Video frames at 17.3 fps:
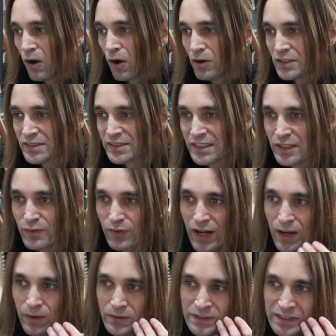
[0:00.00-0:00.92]
Honestly, if
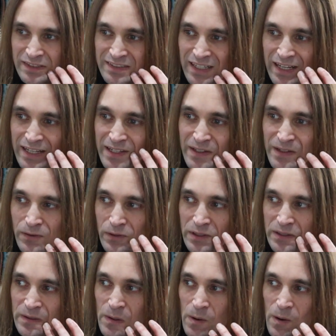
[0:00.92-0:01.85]
I would design a
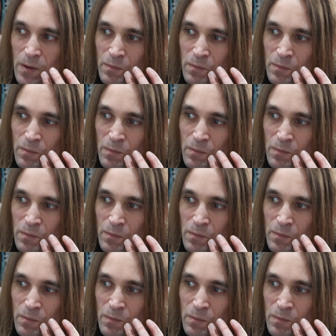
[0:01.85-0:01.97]
unit,